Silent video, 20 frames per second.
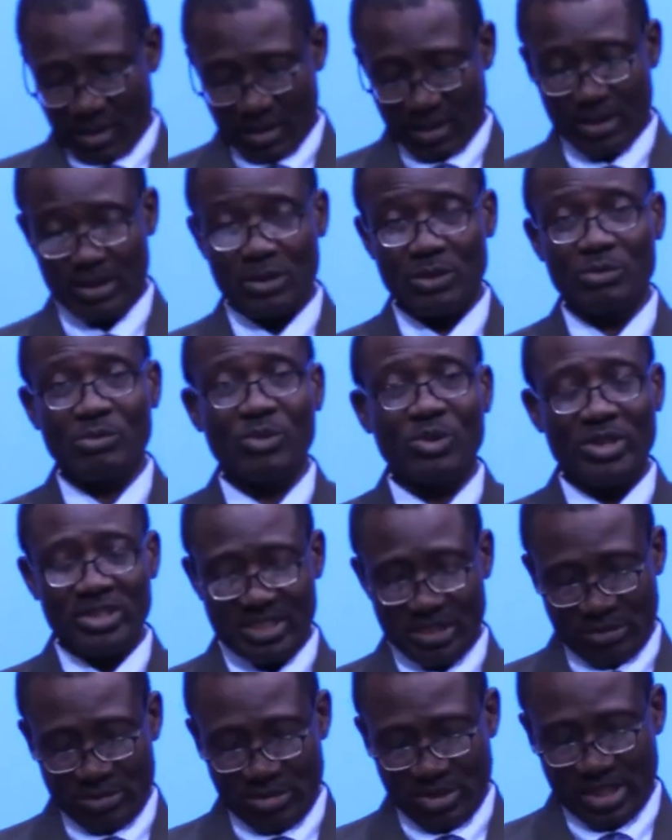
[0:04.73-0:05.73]
Good
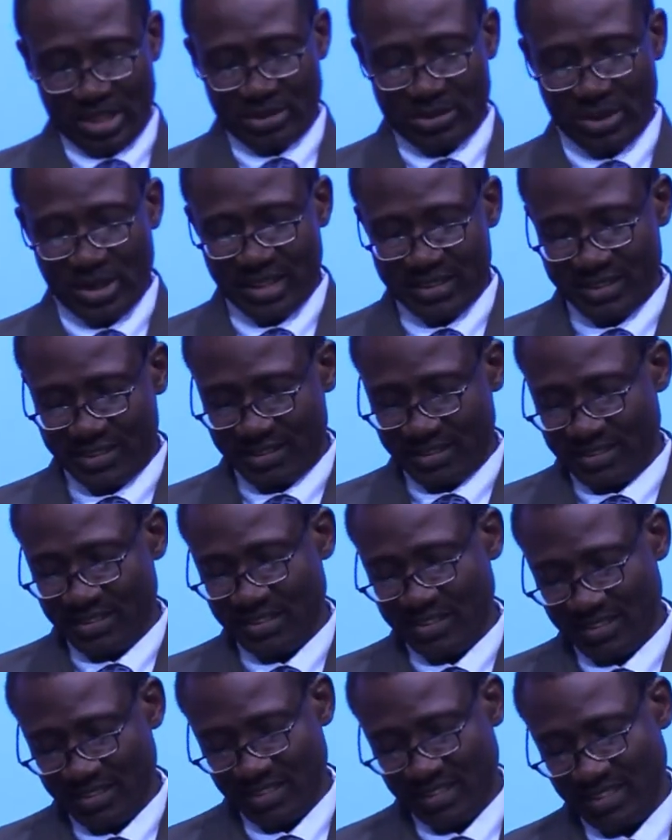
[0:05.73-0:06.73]
morning, brethren.
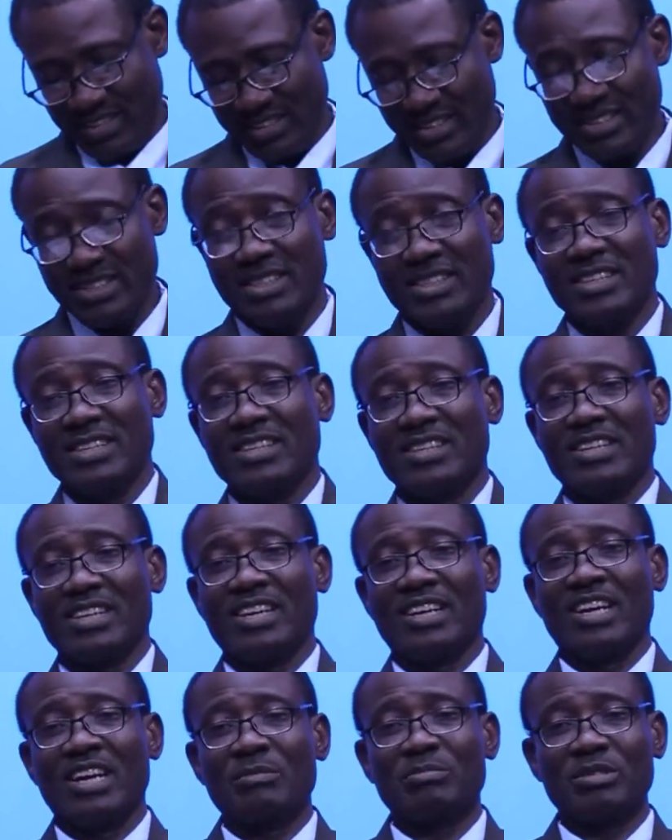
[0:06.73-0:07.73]
Good morning.
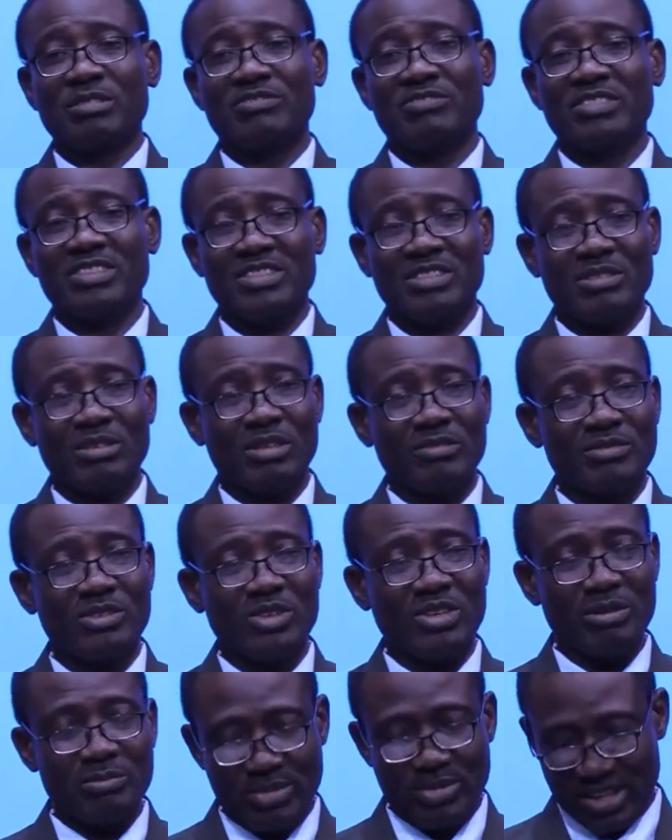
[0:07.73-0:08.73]
Happy Feast of
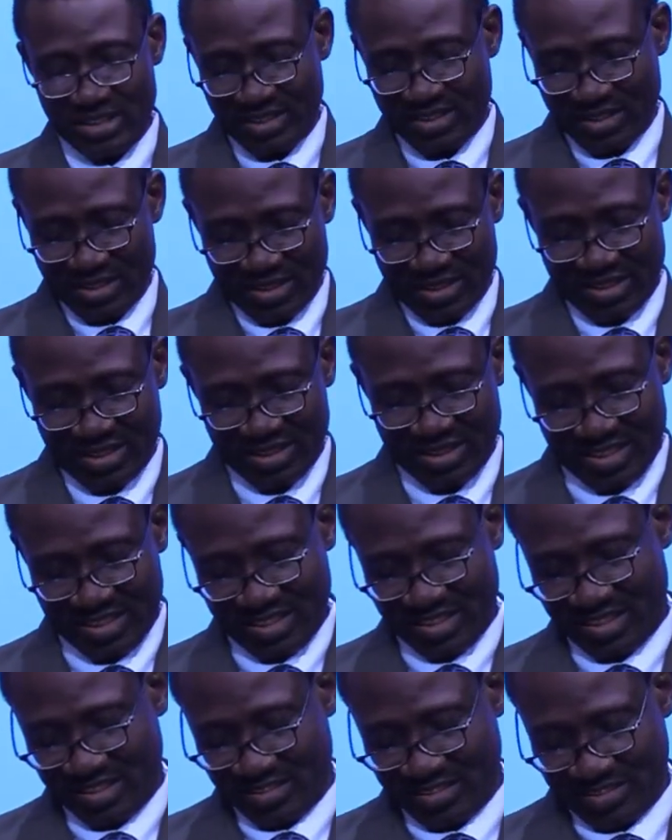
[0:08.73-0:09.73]

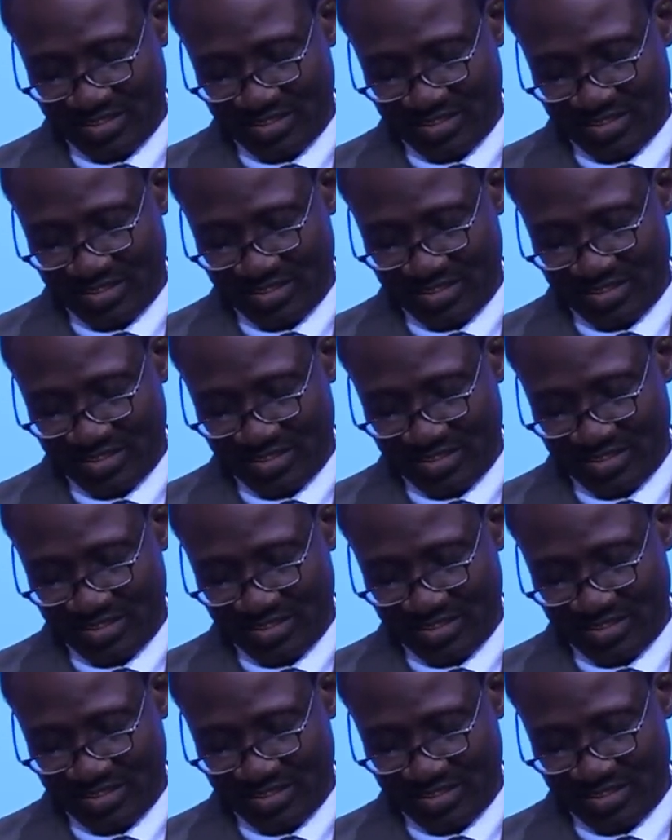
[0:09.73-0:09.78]
Trumpets.